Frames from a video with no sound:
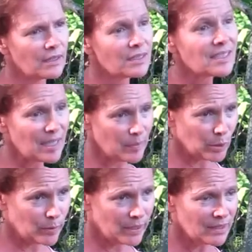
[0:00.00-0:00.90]
a state
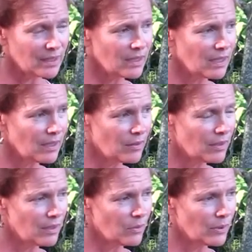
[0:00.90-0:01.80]
permit,
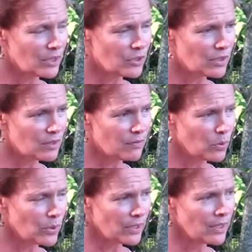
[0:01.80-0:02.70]
which is
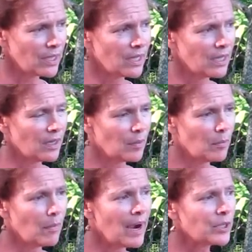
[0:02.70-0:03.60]
for uh,
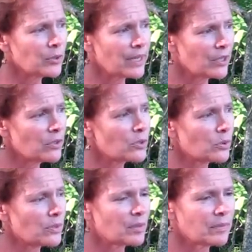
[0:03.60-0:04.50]
minor air
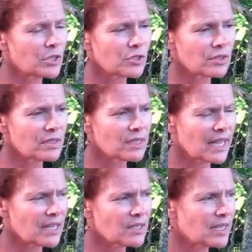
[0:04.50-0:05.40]
source emissions
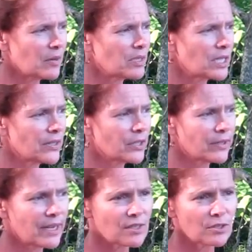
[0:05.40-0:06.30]
that Secretary
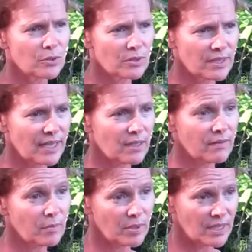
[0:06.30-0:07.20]
Crancer, who's the head of
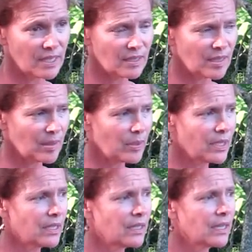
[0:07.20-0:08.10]
the P A D E P,
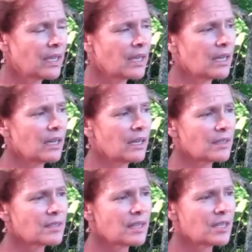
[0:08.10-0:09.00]
uh,
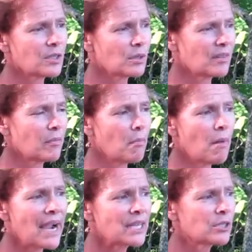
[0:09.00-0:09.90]
said are
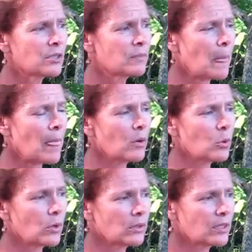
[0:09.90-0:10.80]
minor
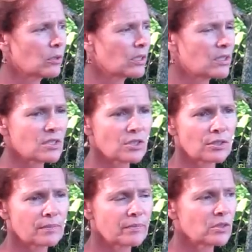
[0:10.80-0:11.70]
or little
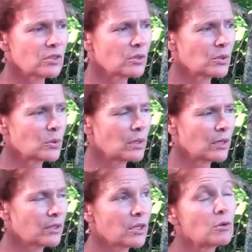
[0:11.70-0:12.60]
concern
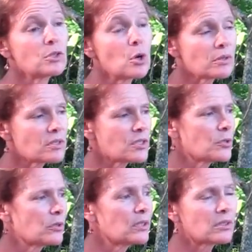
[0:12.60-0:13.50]
to, no, no
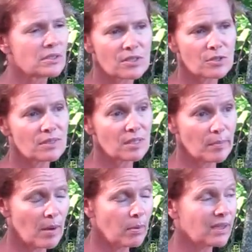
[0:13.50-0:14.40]
concern, a little concern to the
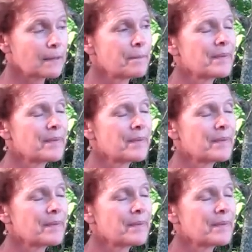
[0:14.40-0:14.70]
public.